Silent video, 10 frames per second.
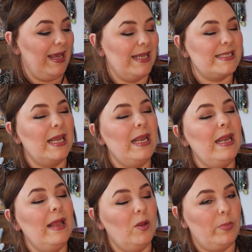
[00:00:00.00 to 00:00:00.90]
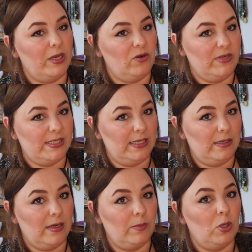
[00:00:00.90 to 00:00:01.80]
It's a little bit
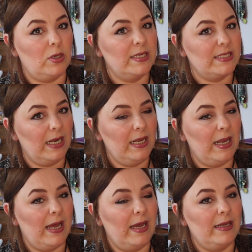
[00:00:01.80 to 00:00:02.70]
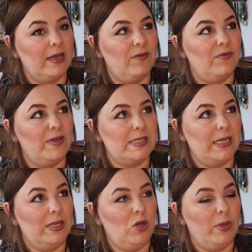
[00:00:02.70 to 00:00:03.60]
greasy. I'm not going to tell a lie. It feels a
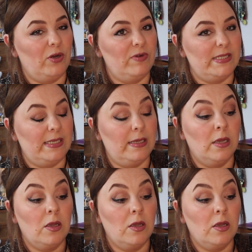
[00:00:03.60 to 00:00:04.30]
little bit greasy.